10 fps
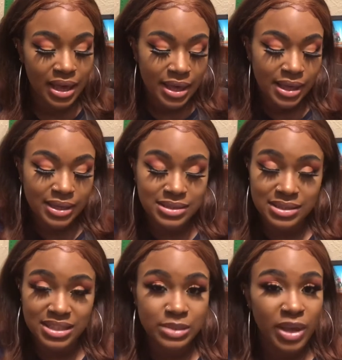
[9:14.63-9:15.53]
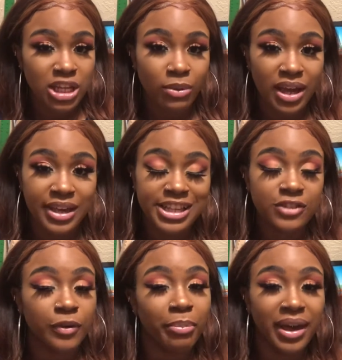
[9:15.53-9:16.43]
because this palette right here is
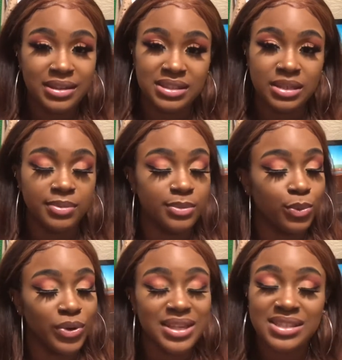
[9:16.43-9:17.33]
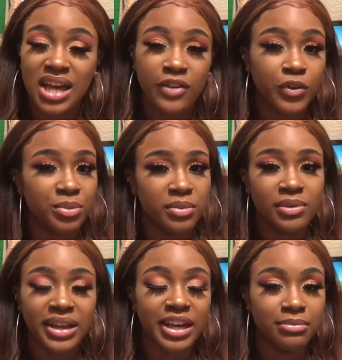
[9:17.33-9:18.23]
for pasty people. It's not for people
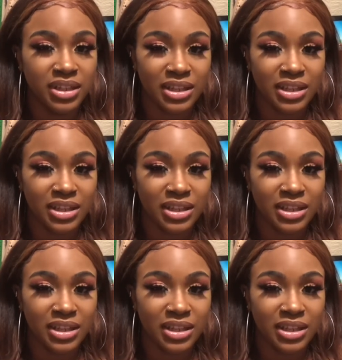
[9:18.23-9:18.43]
like me.